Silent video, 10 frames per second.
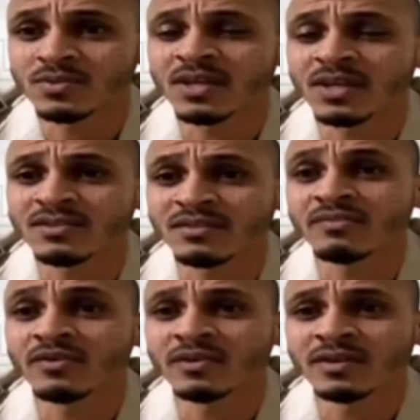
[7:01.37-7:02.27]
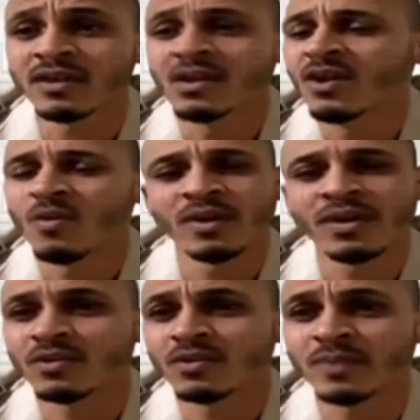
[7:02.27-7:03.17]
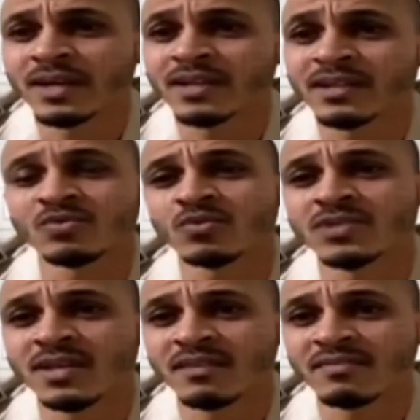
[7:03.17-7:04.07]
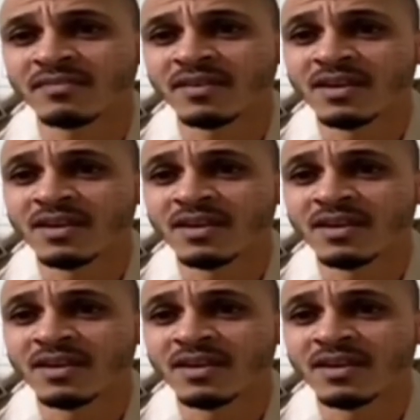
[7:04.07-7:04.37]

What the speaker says: get further, we cannot play it too safe.